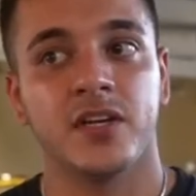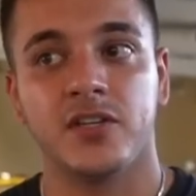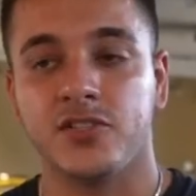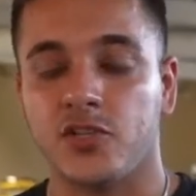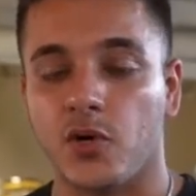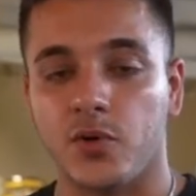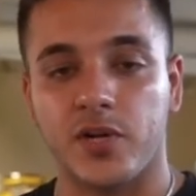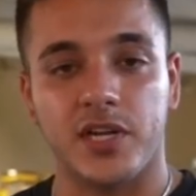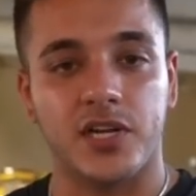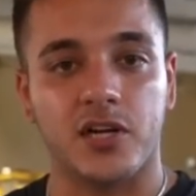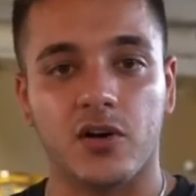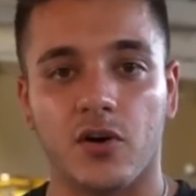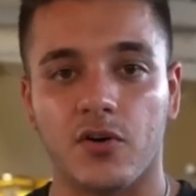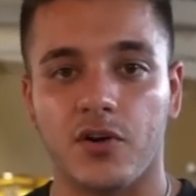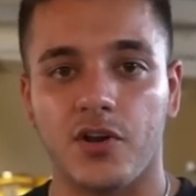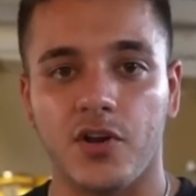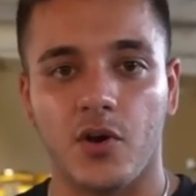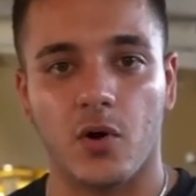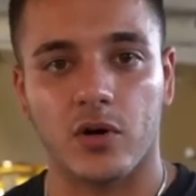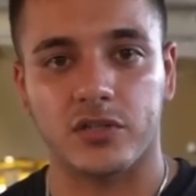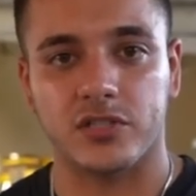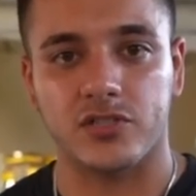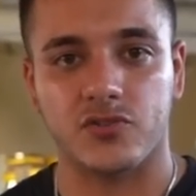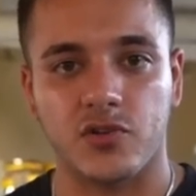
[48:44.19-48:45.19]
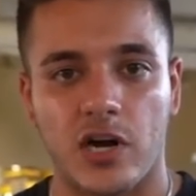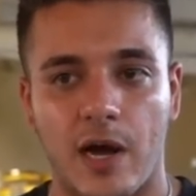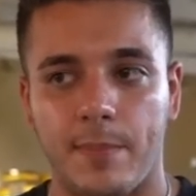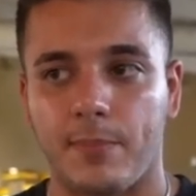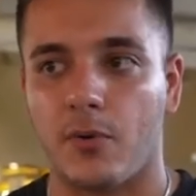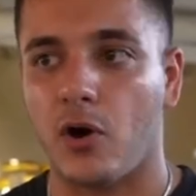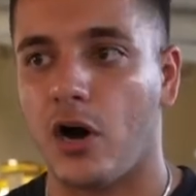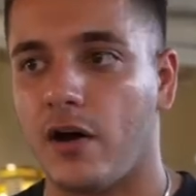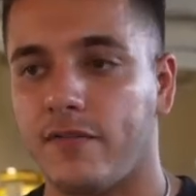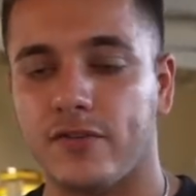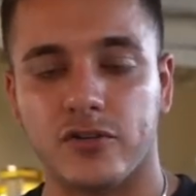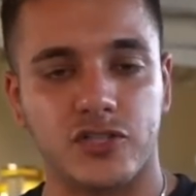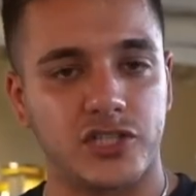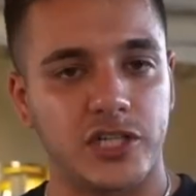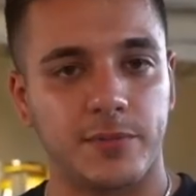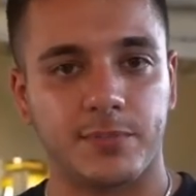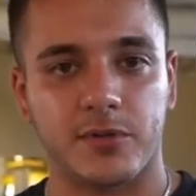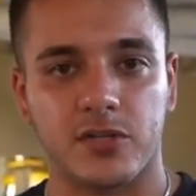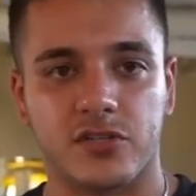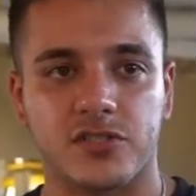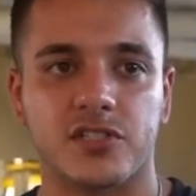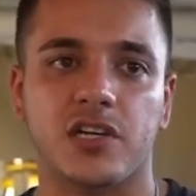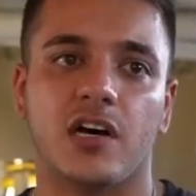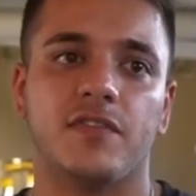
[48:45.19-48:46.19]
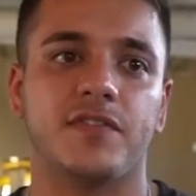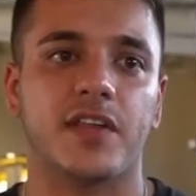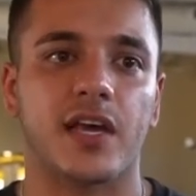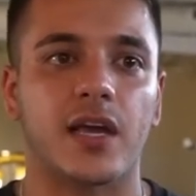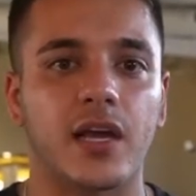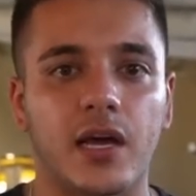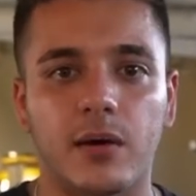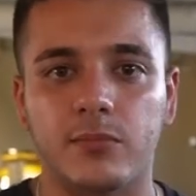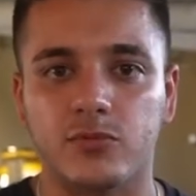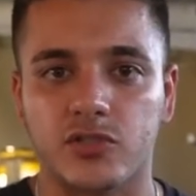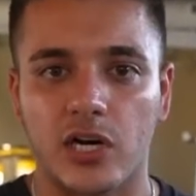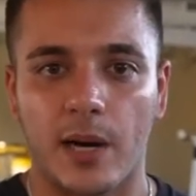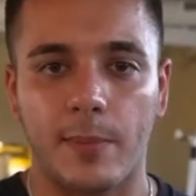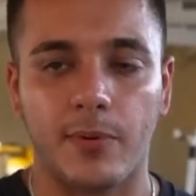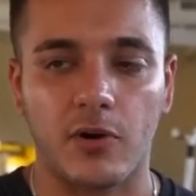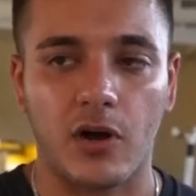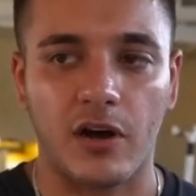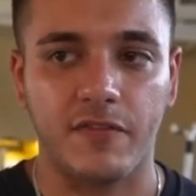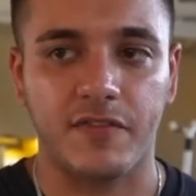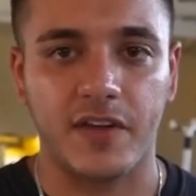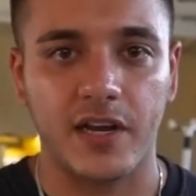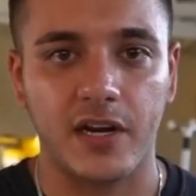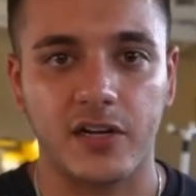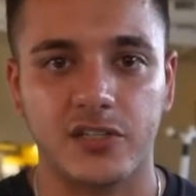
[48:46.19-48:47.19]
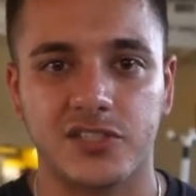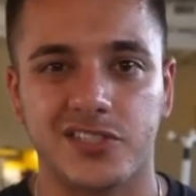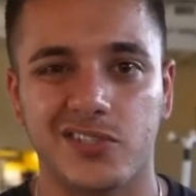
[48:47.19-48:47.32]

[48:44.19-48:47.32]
Don't need to go to New York to drop off or ship their stuff. They can come drop it off here.